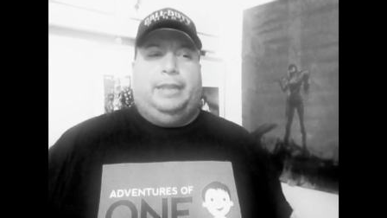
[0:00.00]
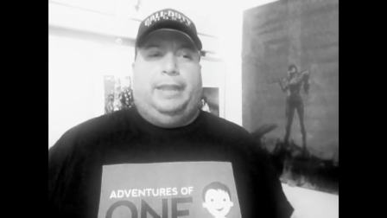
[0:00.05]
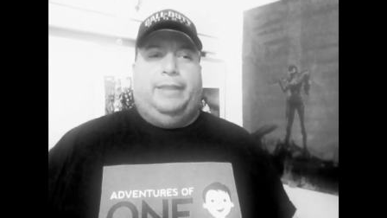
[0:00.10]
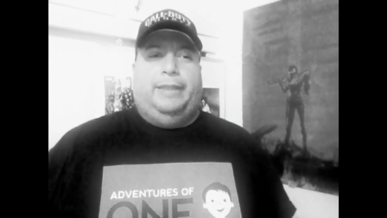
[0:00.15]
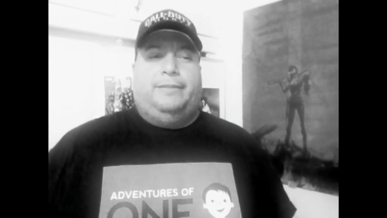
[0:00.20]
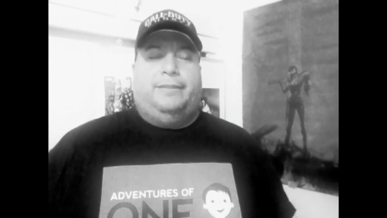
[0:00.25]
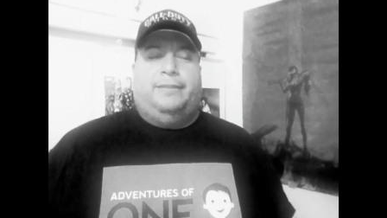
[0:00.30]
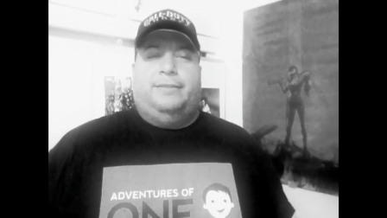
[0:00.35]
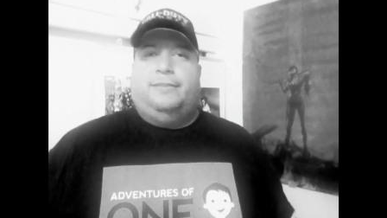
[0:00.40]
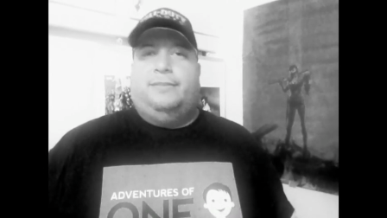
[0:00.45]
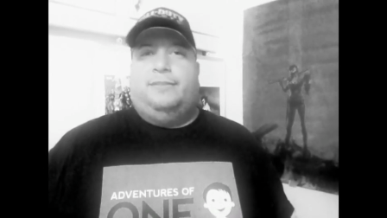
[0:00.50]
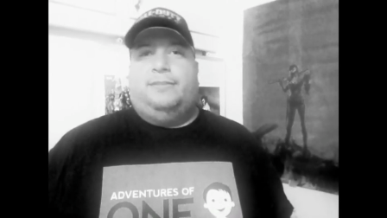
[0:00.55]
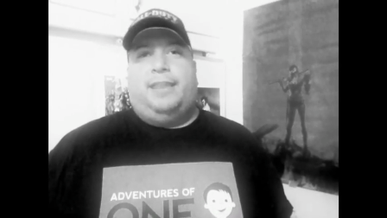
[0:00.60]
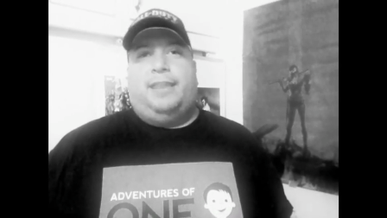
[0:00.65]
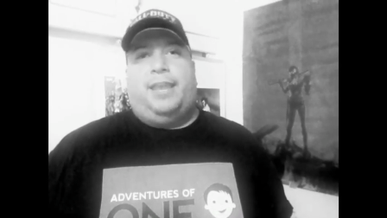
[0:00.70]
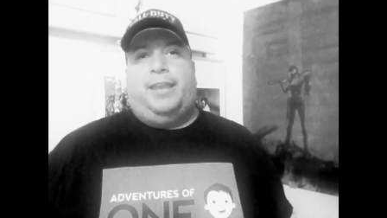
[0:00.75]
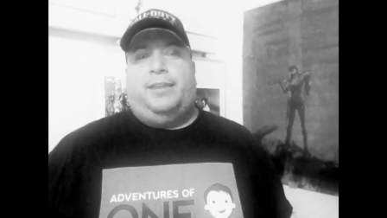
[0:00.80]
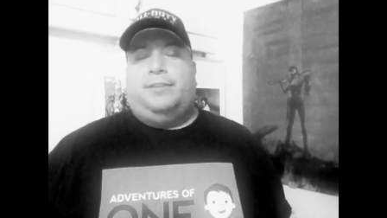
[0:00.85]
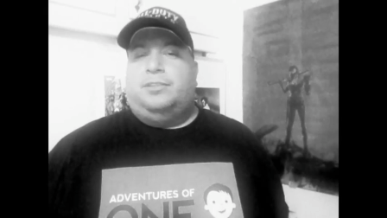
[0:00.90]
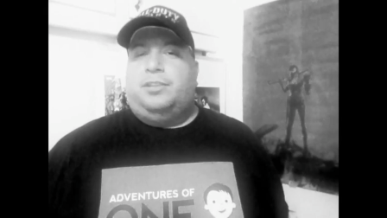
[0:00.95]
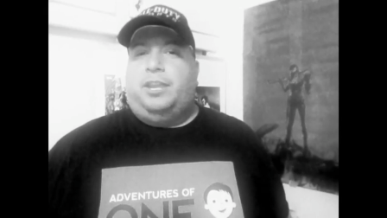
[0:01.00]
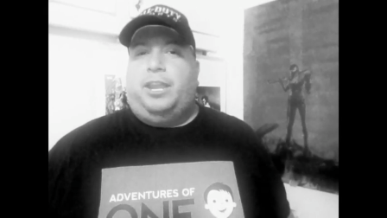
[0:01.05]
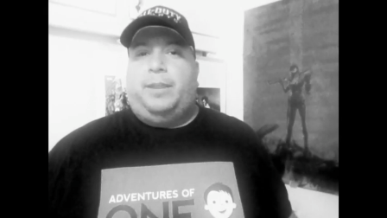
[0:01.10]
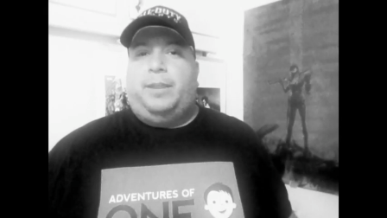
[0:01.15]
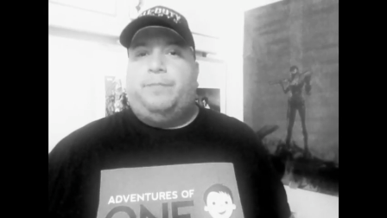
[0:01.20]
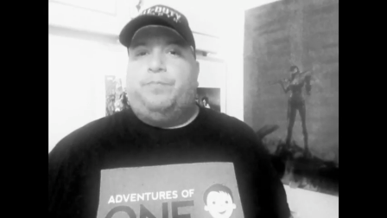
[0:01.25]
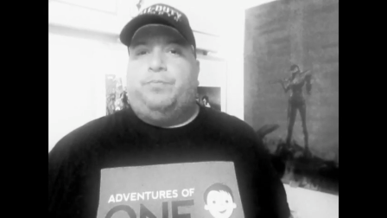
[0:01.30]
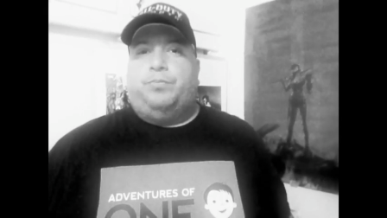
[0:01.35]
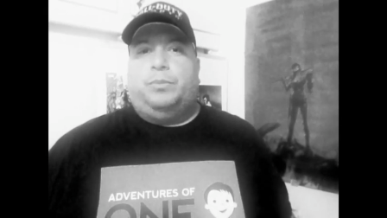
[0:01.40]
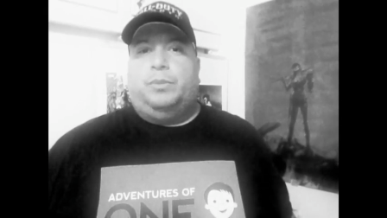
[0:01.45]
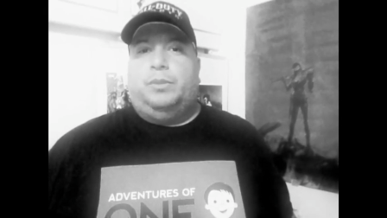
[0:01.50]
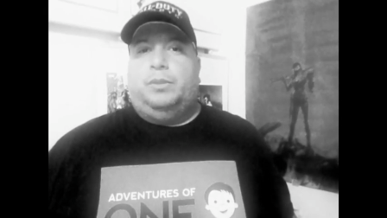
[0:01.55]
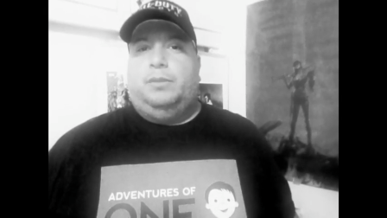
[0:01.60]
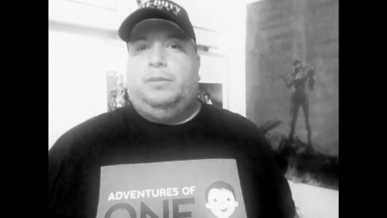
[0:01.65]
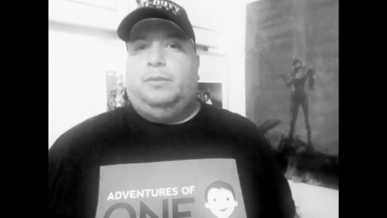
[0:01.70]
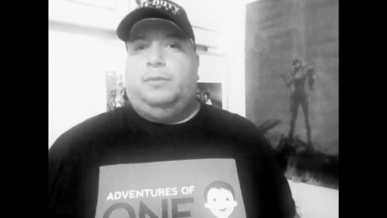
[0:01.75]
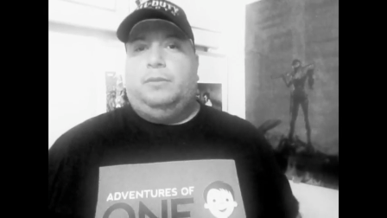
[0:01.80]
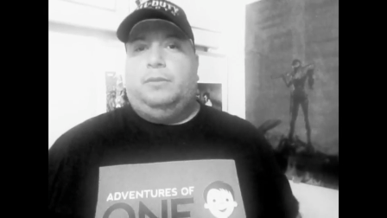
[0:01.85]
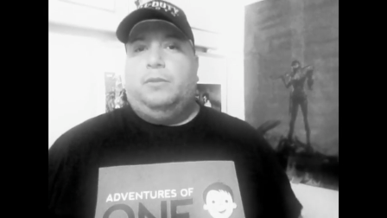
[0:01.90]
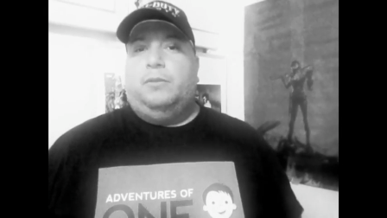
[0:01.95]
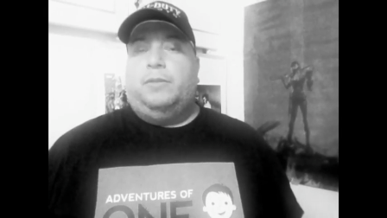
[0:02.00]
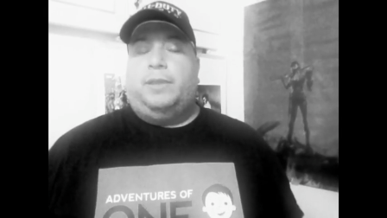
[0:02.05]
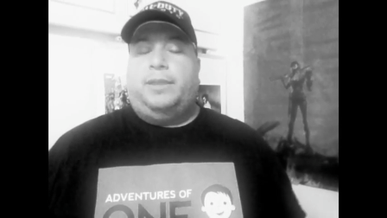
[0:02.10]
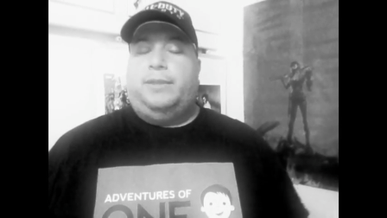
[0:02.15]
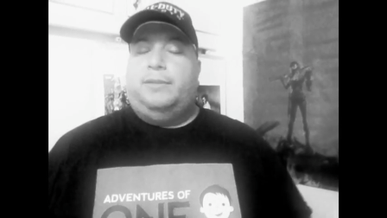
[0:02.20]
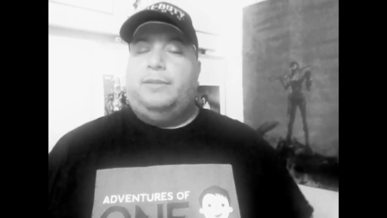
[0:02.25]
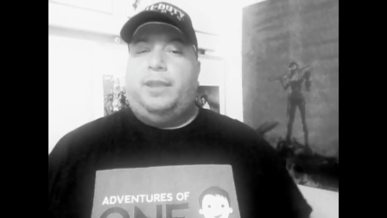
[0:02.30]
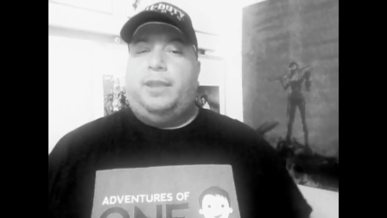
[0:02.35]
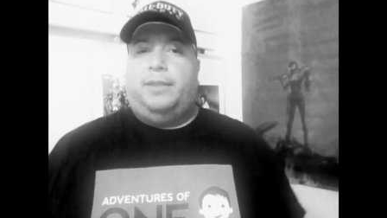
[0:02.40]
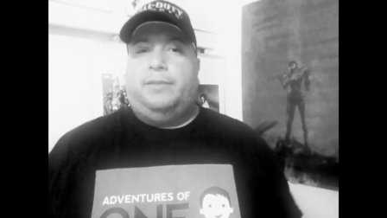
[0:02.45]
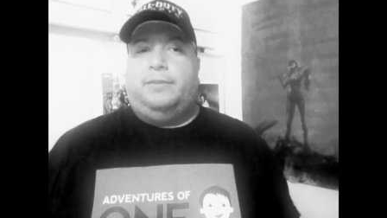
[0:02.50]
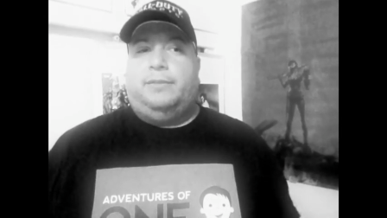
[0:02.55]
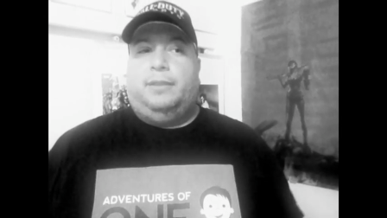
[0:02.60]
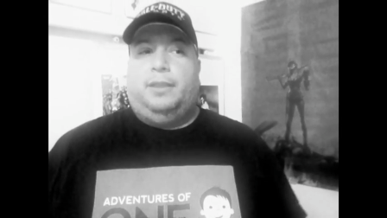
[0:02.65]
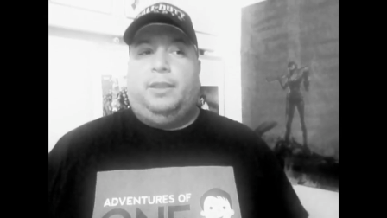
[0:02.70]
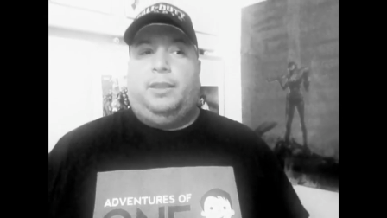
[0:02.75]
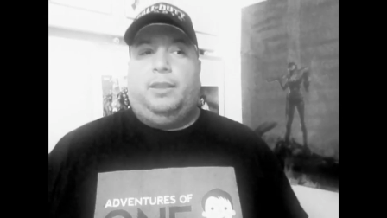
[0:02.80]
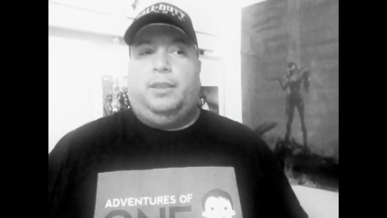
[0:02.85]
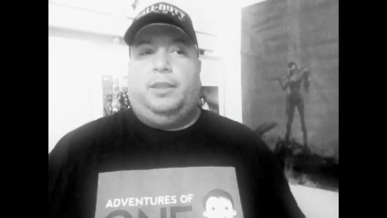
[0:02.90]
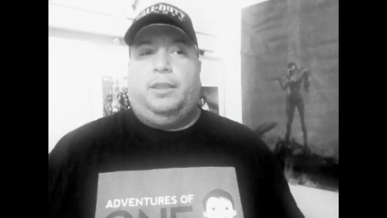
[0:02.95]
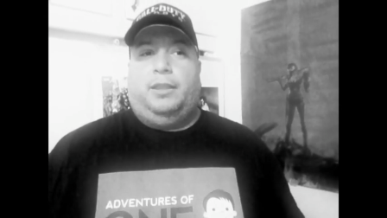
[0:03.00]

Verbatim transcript: it's it's a sad shame to know that he died today.